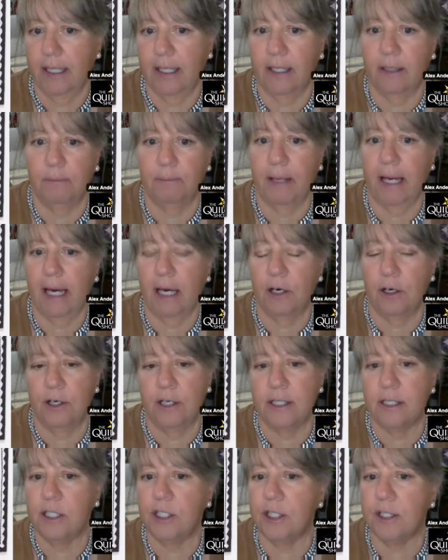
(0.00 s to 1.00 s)
and
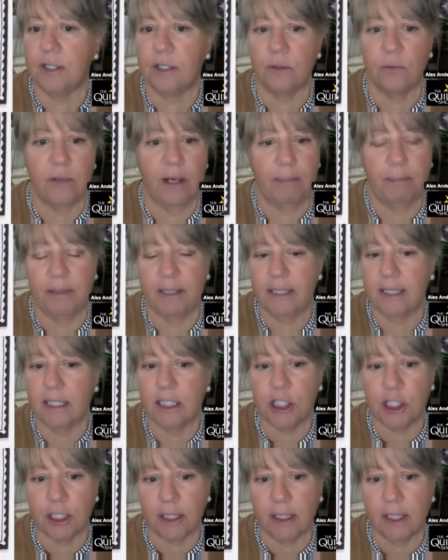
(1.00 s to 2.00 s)
pattern is just a
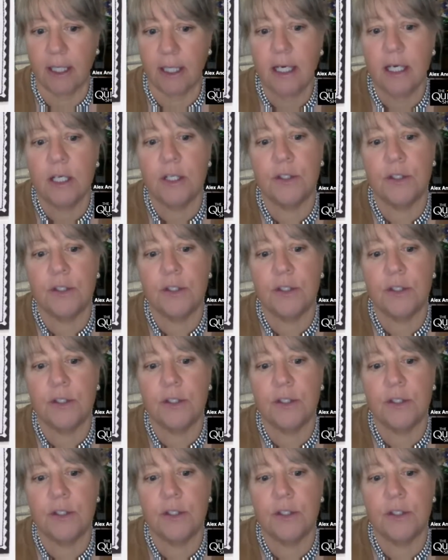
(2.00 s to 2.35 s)
repetition.